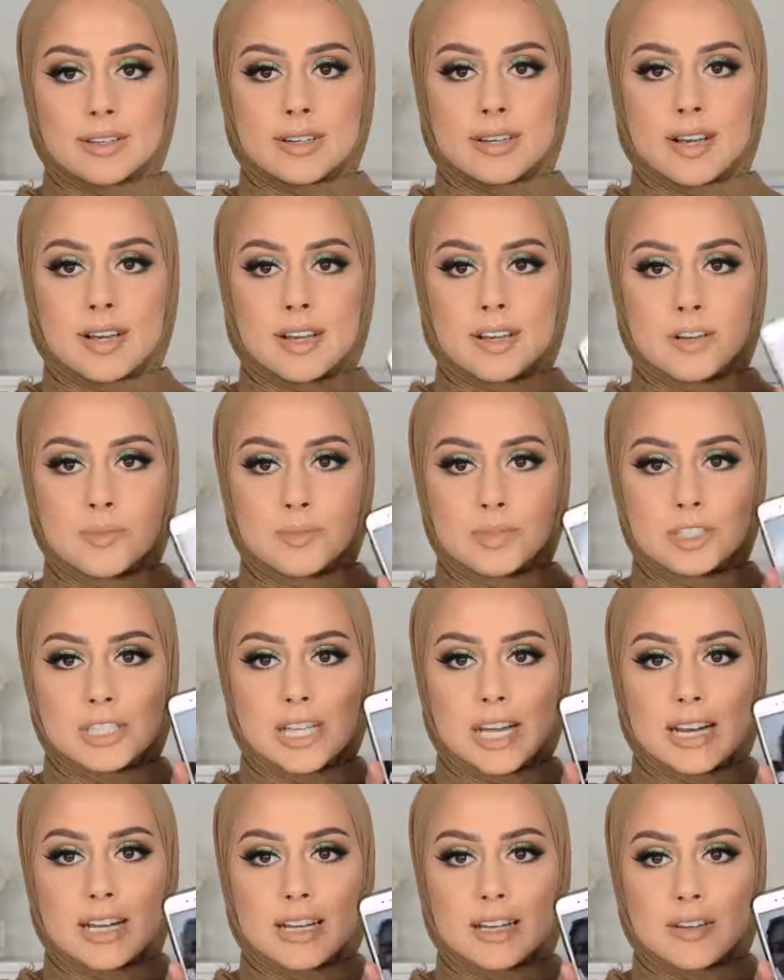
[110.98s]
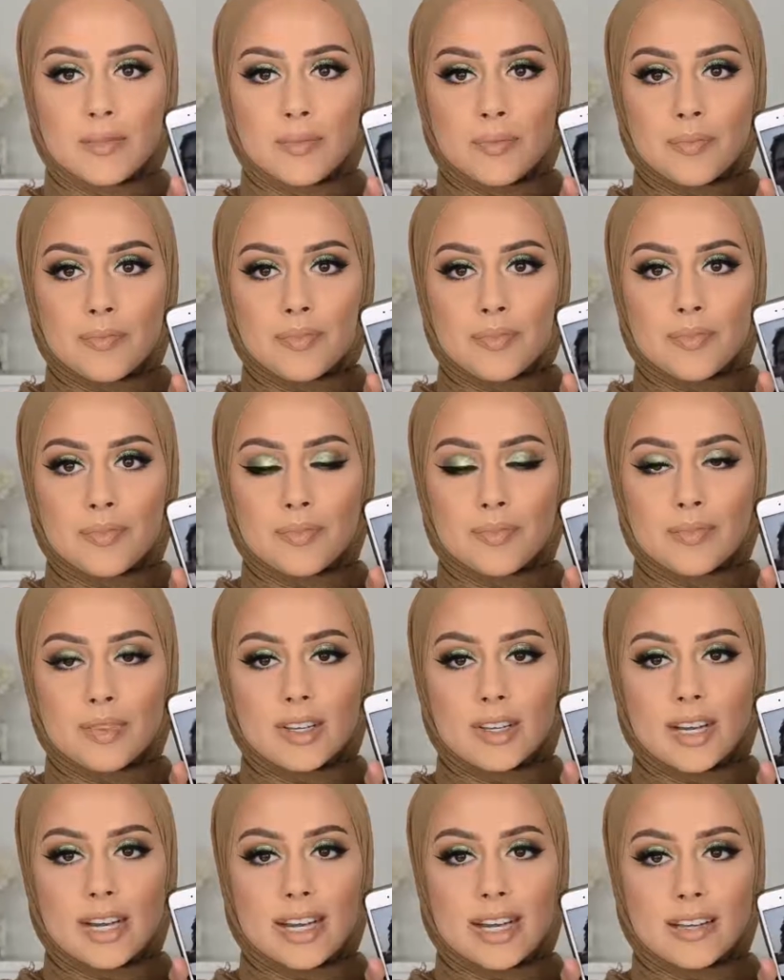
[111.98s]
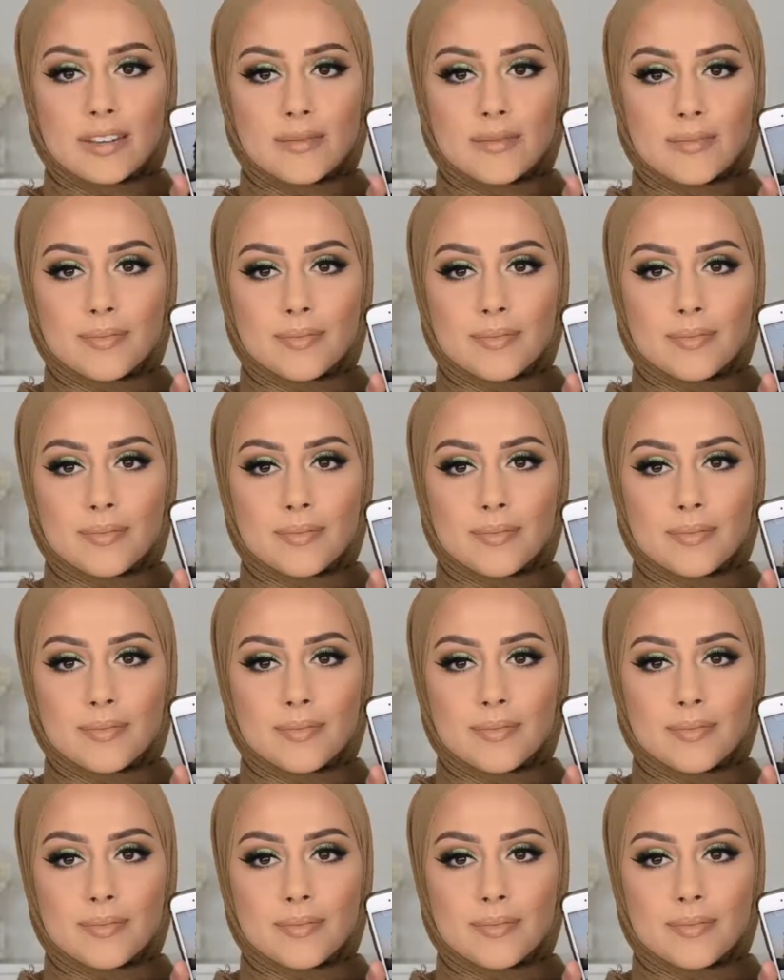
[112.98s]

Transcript: Hello, Michelle. Hi. Hi.